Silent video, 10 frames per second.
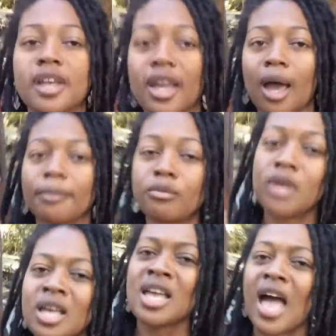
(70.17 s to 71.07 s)
I'm
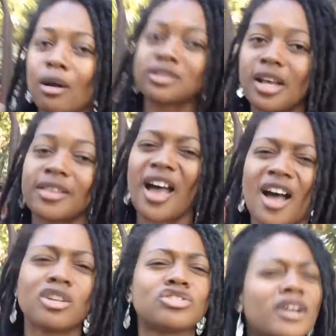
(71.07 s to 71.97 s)
outside the
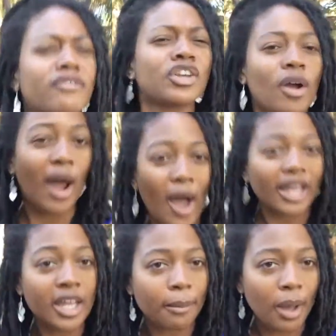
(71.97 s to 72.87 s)
aisle trying to figure out how I
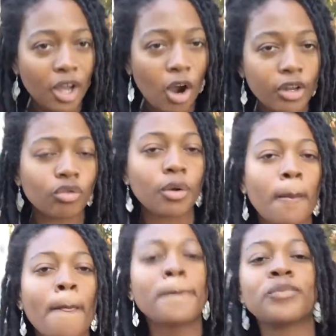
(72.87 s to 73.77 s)
can get my cart through.
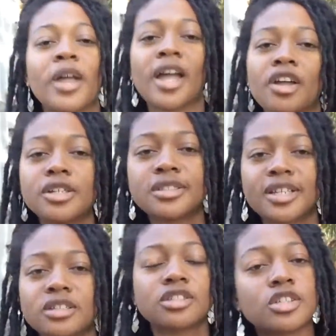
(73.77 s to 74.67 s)
I could
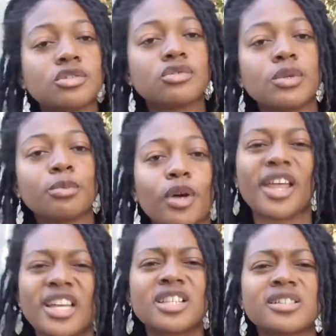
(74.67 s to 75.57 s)
say excuse me, but
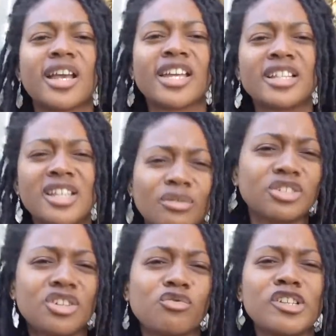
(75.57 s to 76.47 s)
it looks like there
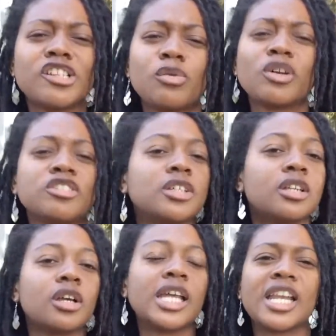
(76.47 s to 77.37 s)
still really wasn't
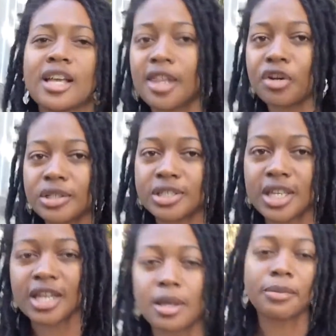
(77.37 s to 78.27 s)
any clearance to get in